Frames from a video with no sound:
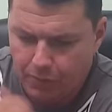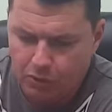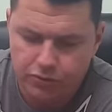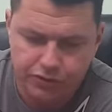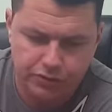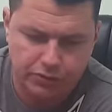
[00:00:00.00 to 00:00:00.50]

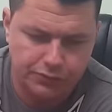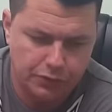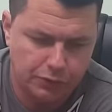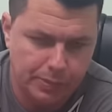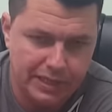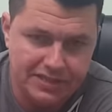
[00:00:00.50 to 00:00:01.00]
most of
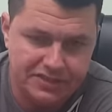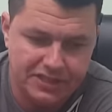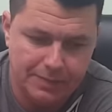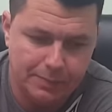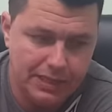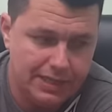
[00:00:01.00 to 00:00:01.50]
your
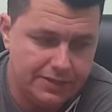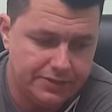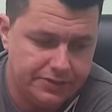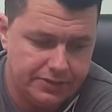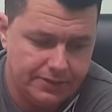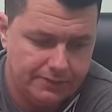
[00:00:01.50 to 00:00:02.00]

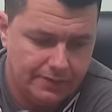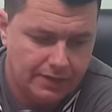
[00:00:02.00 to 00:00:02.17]
PCPs,